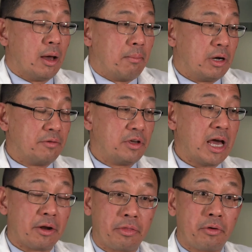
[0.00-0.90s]
But if you
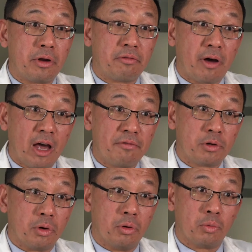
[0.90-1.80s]
had a
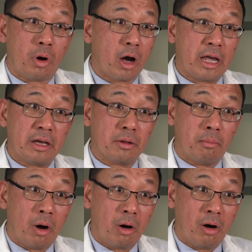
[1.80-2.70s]
35-year-old walking in the
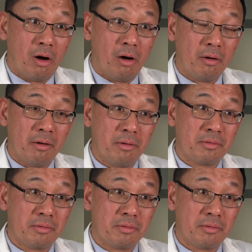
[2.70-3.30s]
mall,